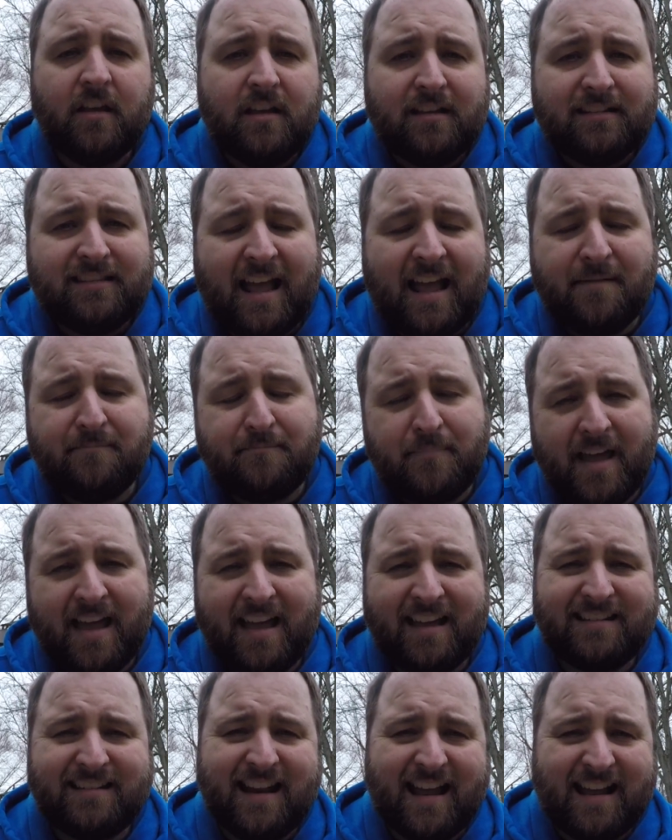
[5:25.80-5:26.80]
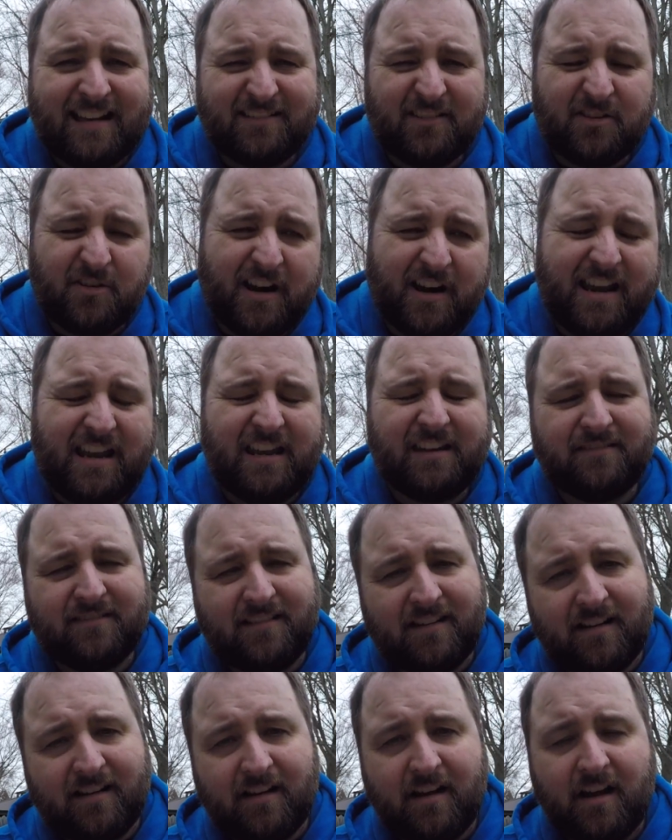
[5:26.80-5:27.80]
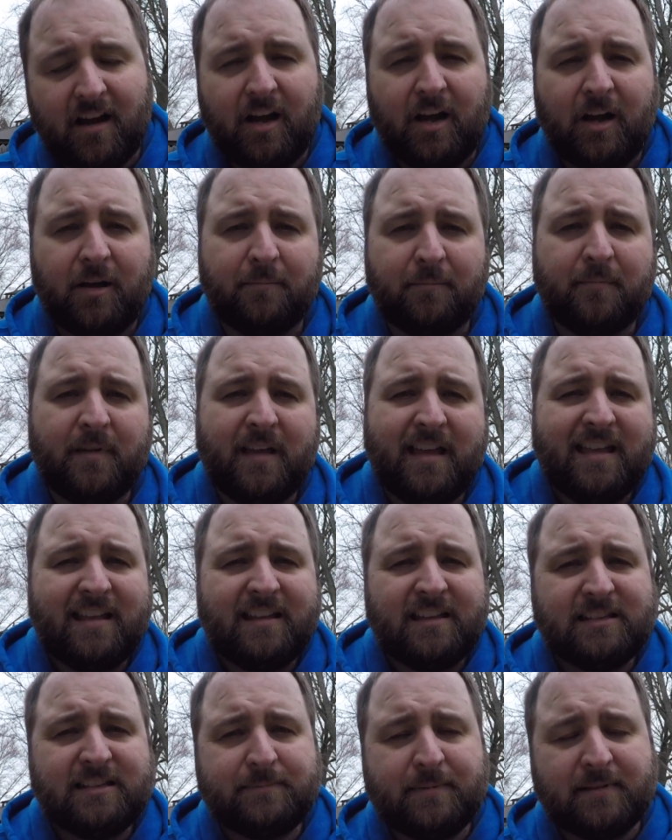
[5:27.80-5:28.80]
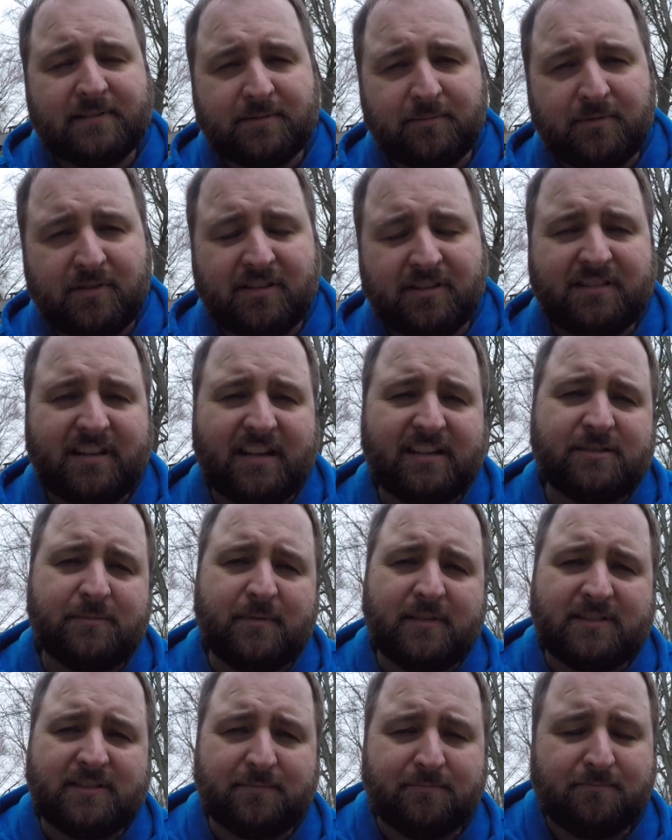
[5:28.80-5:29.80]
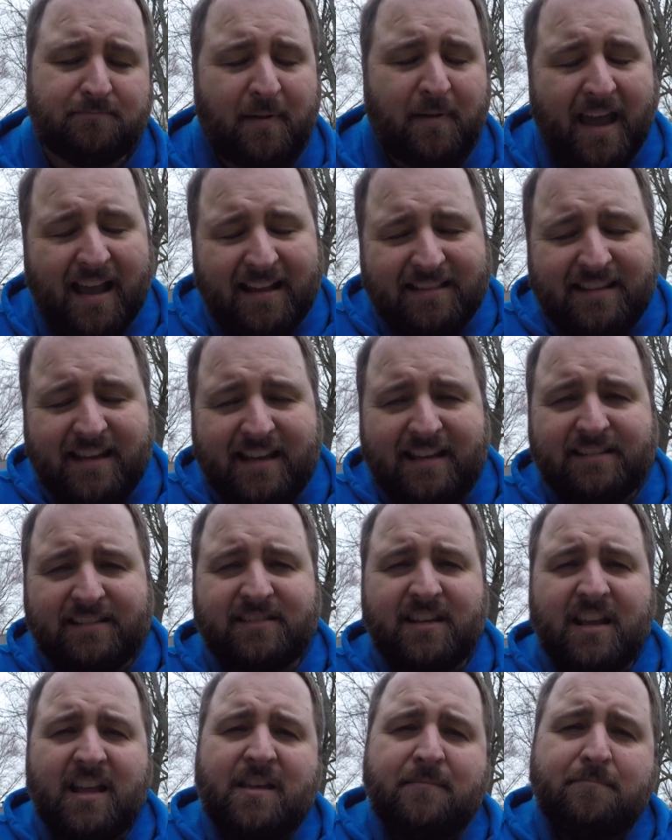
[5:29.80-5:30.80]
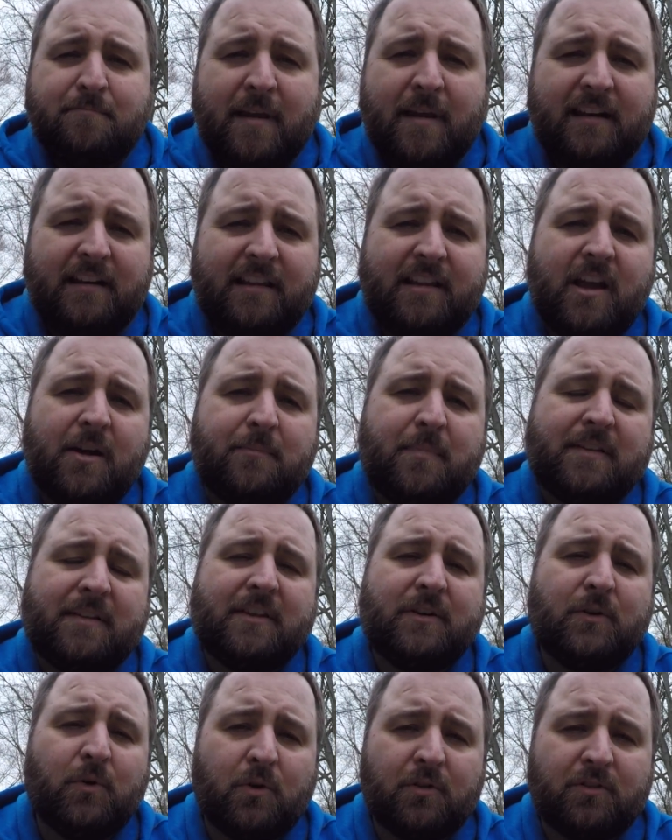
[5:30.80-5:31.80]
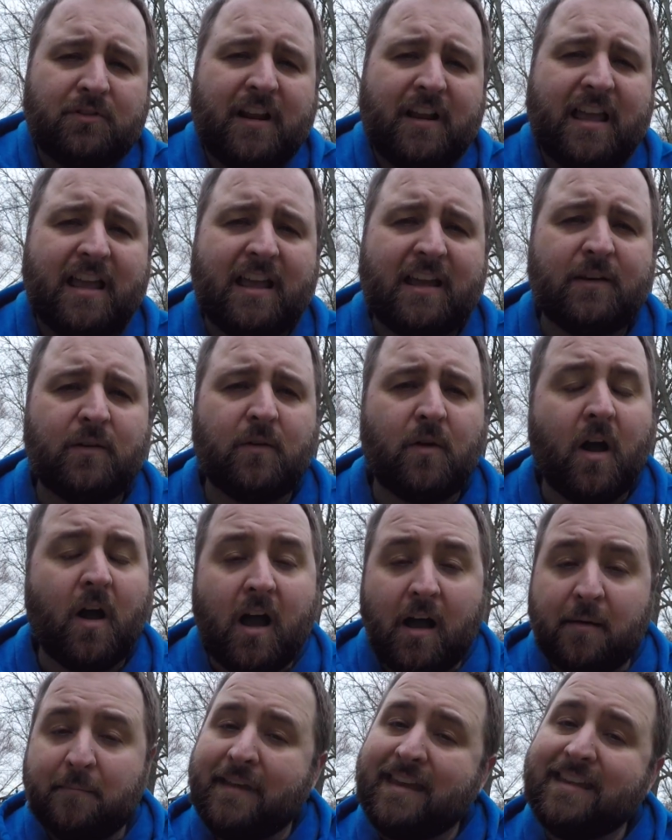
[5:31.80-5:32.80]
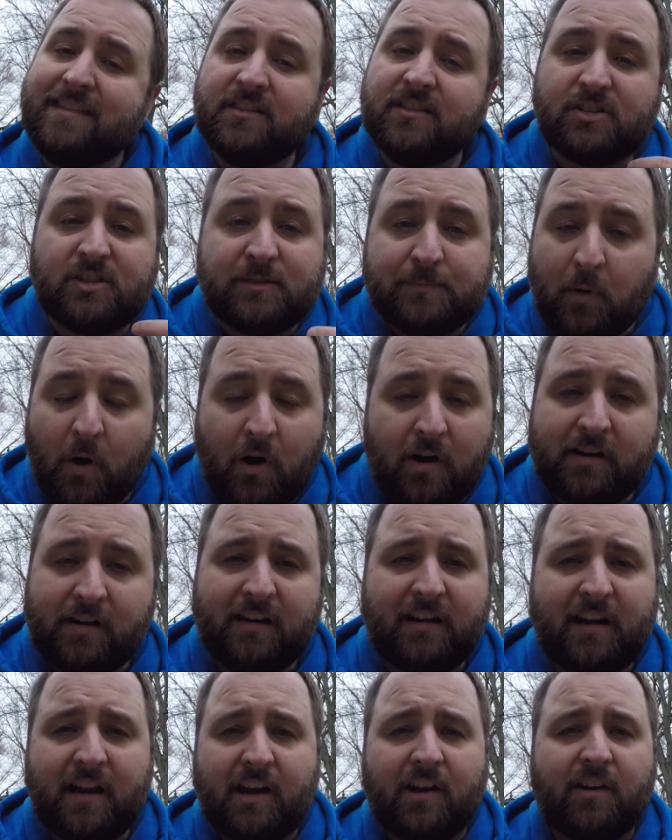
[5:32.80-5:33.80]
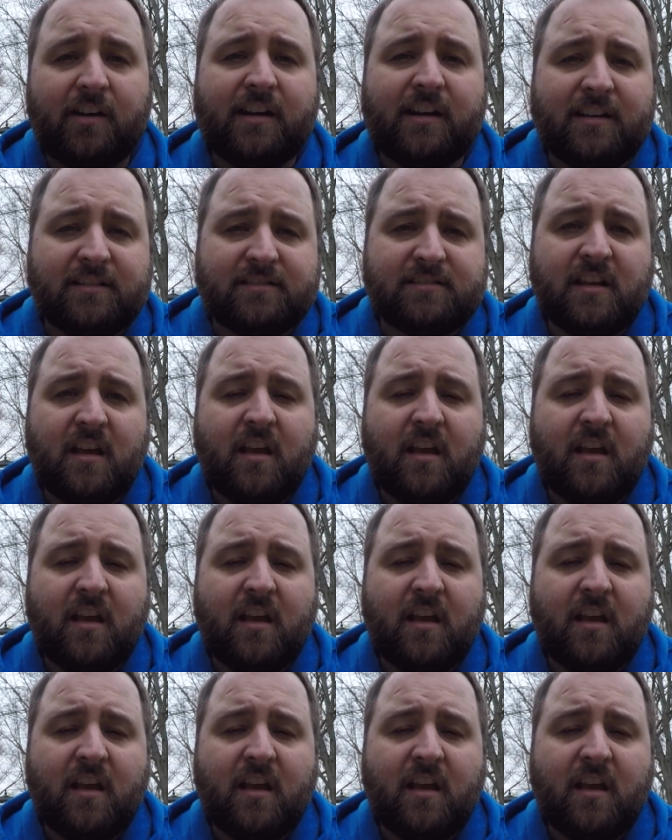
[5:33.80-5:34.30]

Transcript: not bad, not great. There's been some good days, there's been some bad days, mainly up on the northern end in the spawning areas